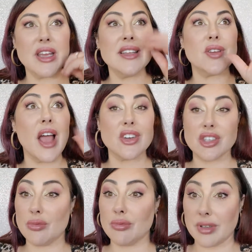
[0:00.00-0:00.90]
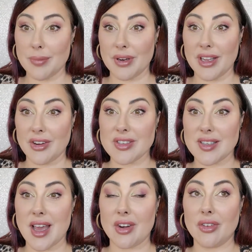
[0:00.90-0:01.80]
It's actually really pretty here in
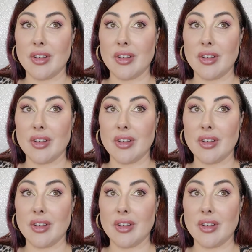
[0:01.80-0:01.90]
Seattle.